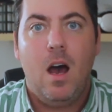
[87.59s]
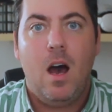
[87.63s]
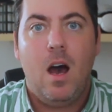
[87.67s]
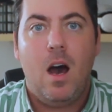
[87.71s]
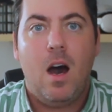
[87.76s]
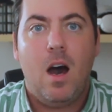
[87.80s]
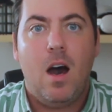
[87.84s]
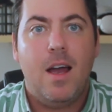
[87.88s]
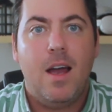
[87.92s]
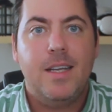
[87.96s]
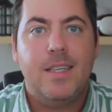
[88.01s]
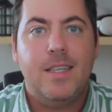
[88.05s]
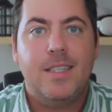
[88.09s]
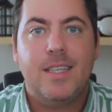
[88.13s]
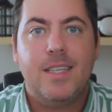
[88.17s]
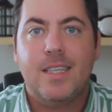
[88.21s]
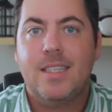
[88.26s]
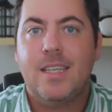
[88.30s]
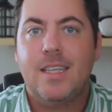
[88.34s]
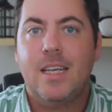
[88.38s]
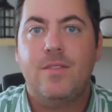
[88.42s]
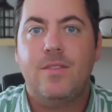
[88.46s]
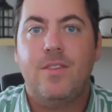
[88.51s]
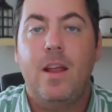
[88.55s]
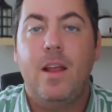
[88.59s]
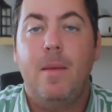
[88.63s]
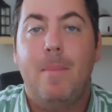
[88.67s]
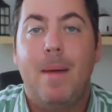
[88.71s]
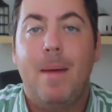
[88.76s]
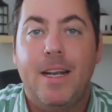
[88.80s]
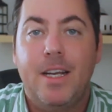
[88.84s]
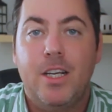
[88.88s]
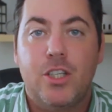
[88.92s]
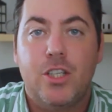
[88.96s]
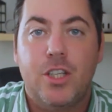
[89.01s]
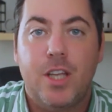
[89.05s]
I successfully
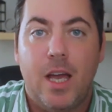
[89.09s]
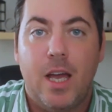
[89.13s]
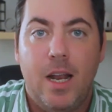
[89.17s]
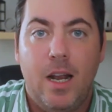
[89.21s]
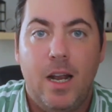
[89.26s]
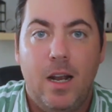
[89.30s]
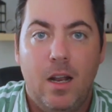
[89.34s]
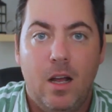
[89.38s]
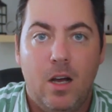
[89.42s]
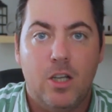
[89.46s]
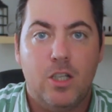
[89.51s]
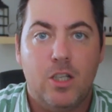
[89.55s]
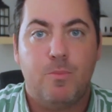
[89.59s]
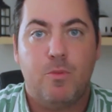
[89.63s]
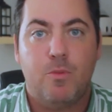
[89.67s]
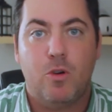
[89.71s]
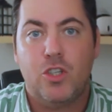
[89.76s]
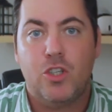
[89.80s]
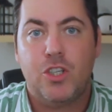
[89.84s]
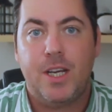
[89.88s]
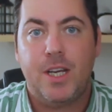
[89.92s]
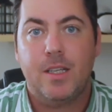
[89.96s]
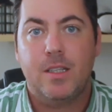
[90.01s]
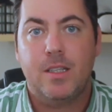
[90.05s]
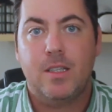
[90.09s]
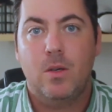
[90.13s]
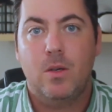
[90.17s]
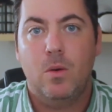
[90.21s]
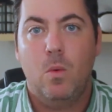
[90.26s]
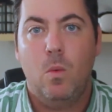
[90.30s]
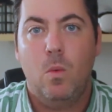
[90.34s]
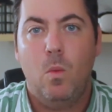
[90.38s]
managed a large project